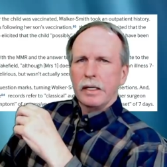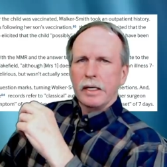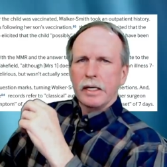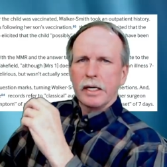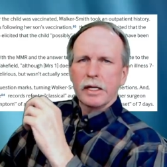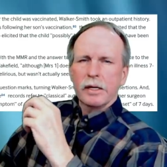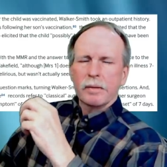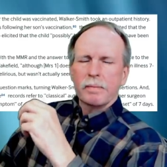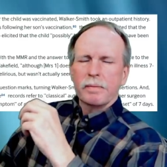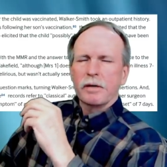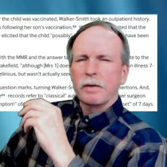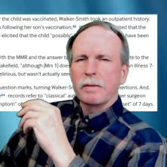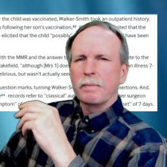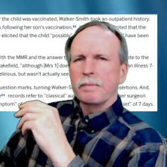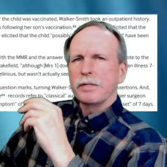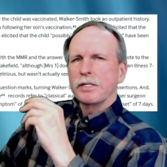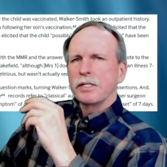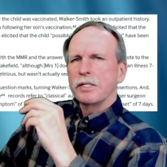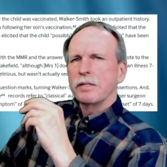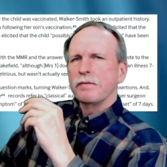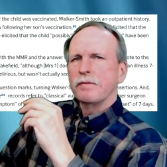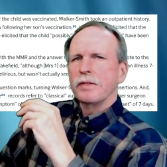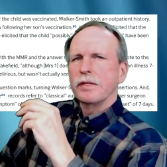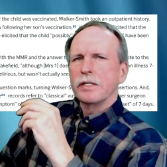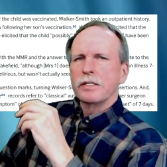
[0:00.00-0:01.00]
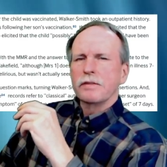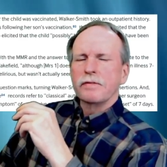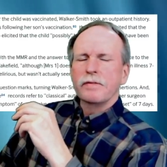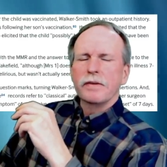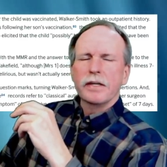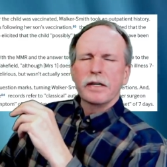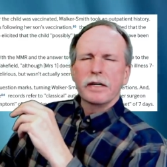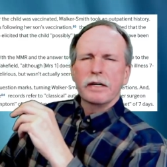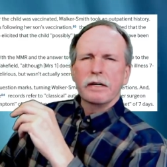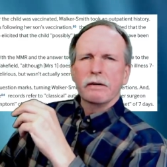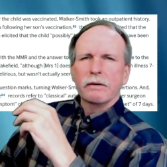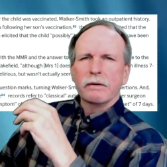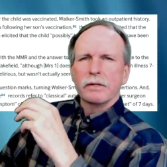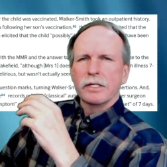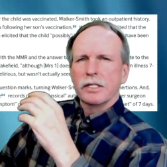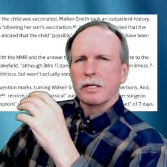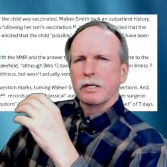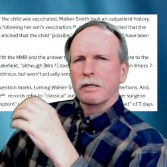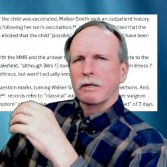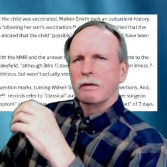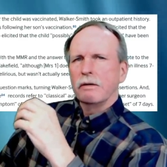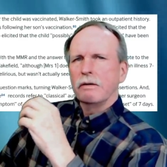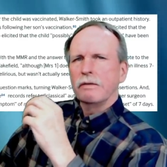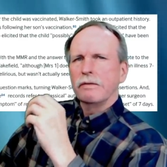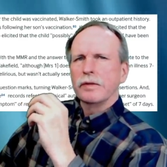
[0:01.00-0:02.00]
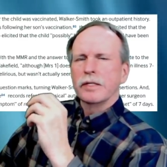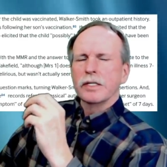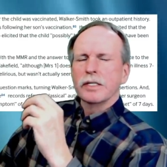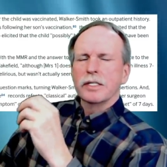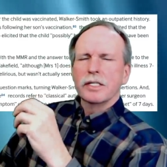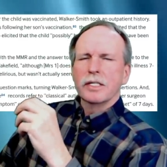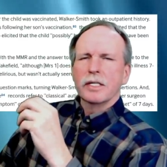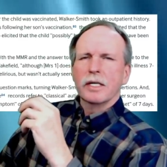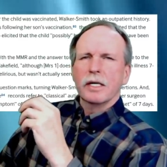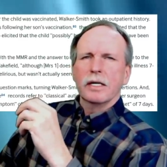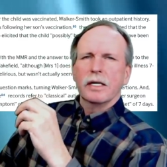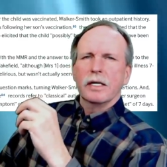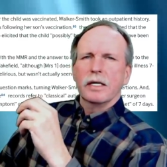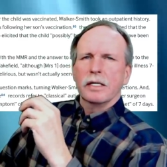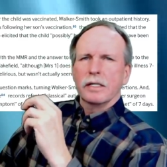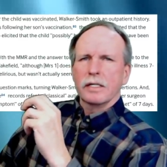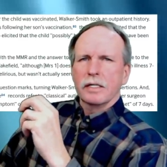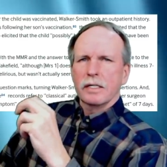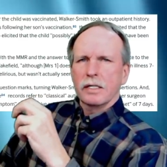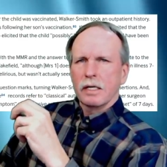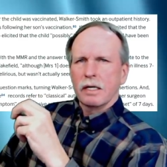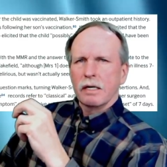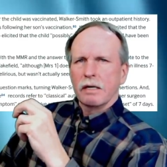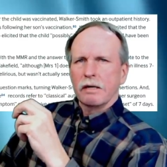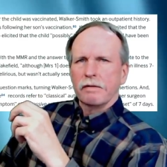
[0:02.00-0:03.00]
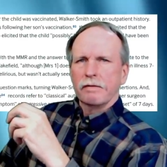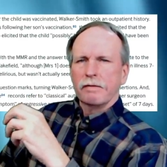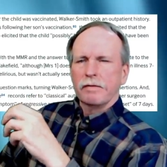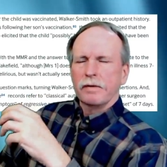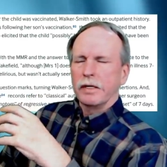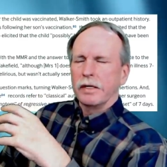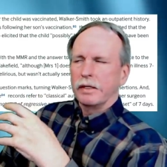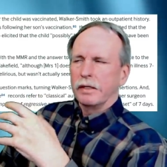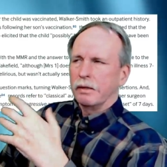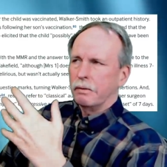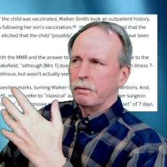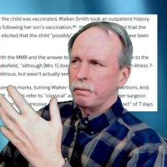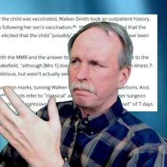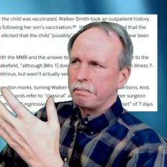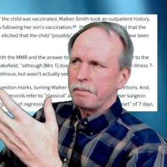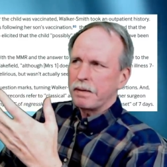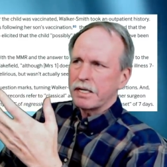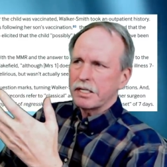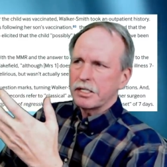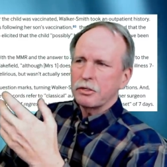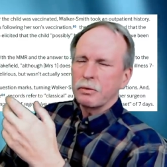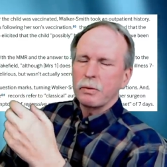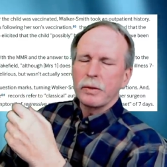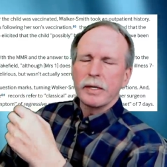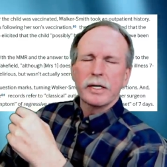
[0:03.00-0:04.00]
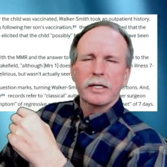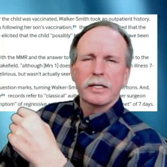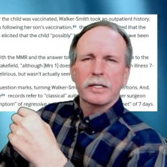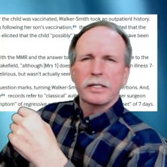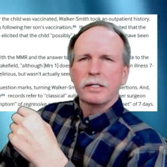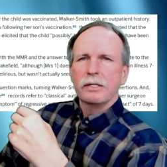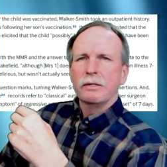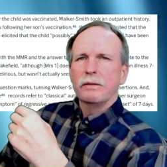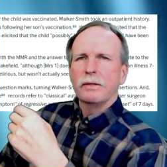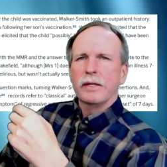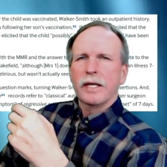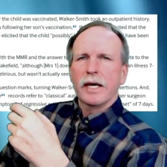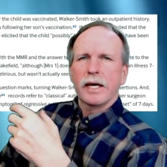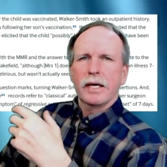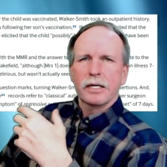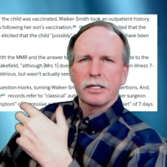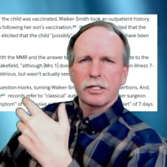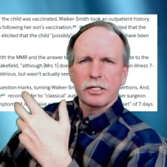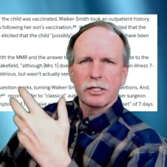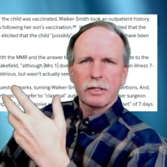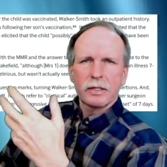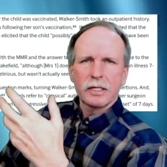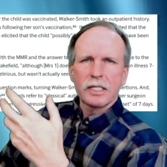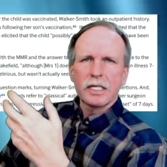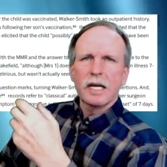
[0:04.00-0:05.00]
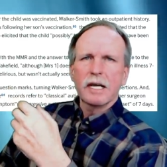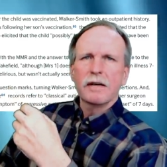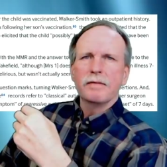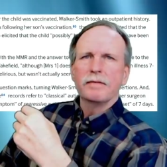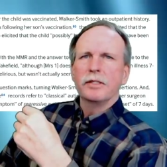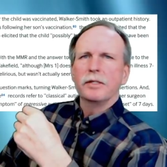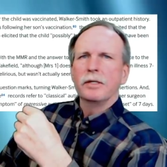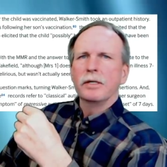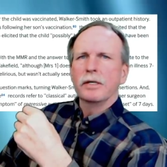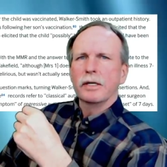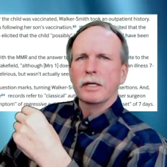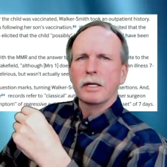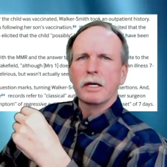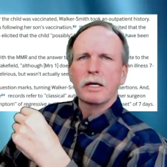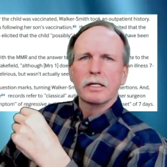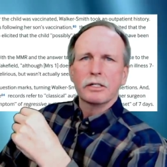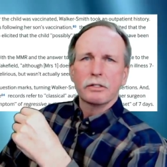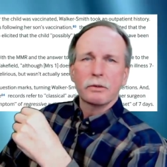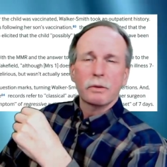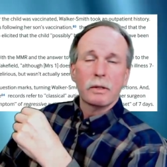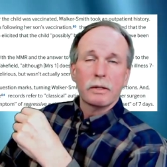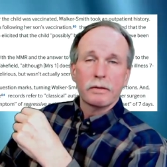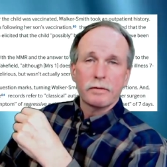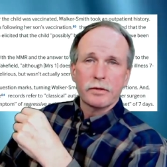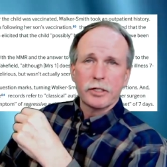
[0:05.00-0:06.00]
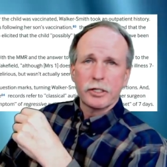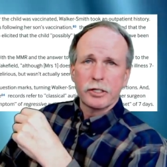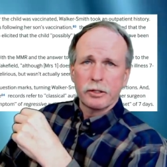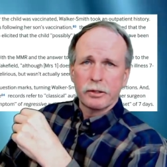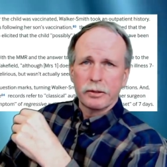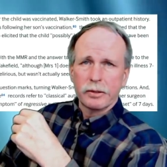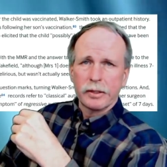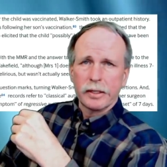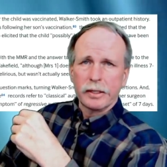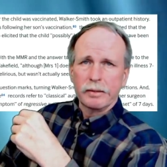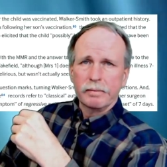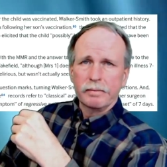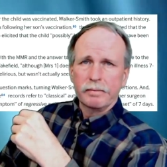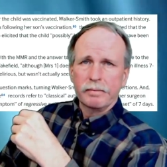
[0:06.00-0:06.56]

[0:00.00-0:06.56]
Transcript: Now, the purpose of this video is to go over the study itself, and the best way to do that is let's have a look at all 12 children.